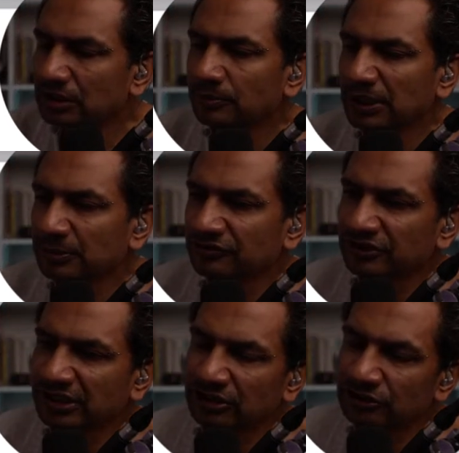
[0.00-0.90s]
People
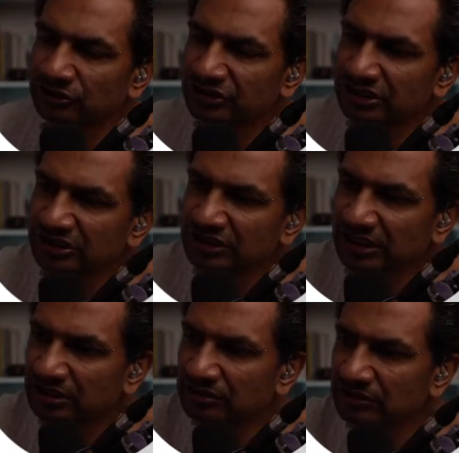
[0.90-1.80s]
forget who she is,
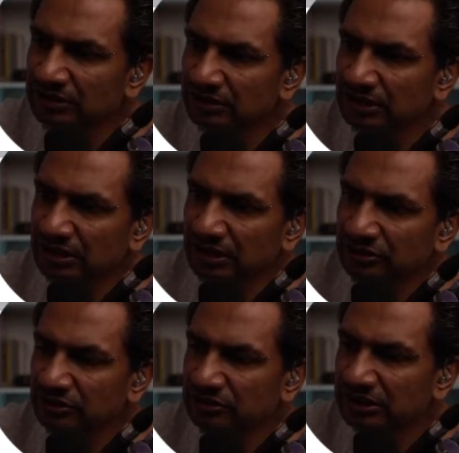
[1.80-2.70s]

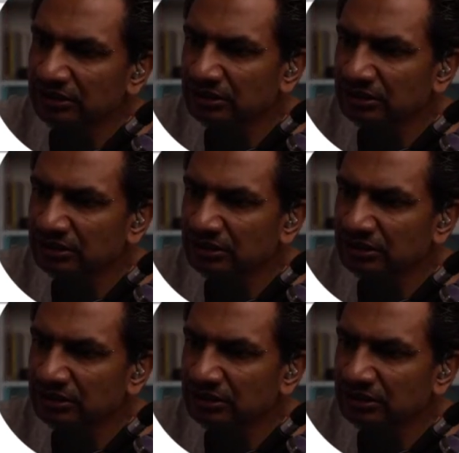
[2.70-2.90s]
Tony.